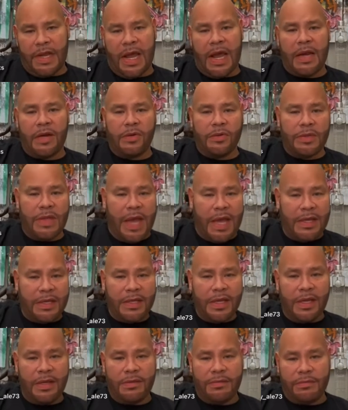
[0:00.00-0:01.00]
I don't
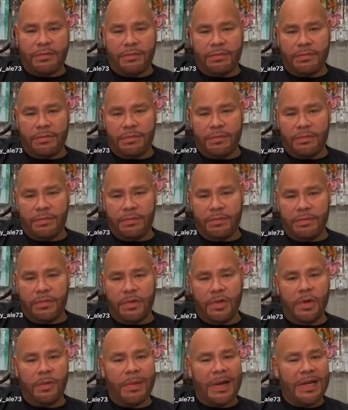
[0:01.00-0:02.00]
like it.
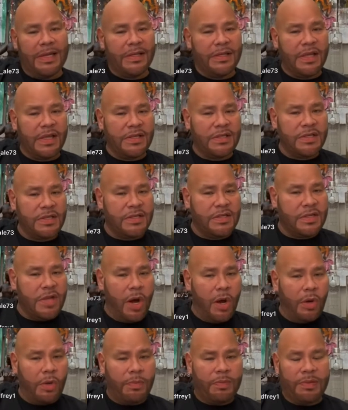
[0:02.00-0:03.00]
Nobody thinks it's
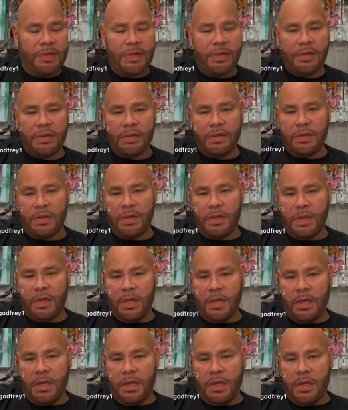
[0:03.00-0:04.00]
dope.
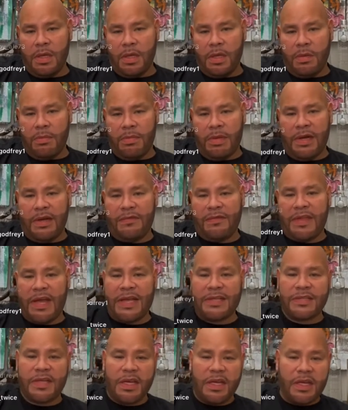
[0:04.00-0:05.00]
But if
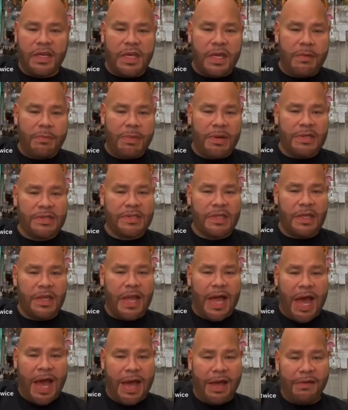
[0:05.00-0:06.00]
that's going to keep us
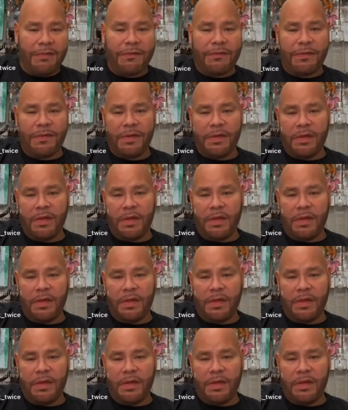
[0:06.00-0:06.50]
alive,